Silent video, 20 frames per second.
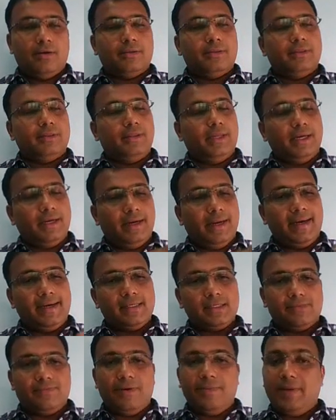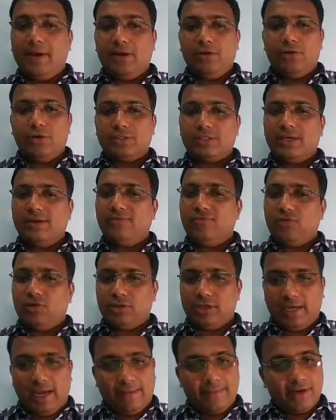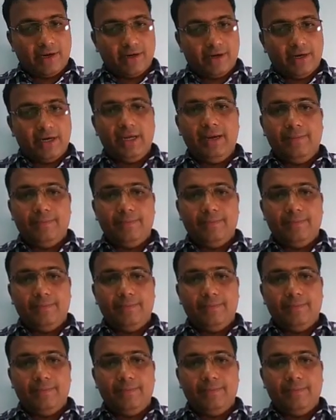Then next, prepare yourself for the camera ready.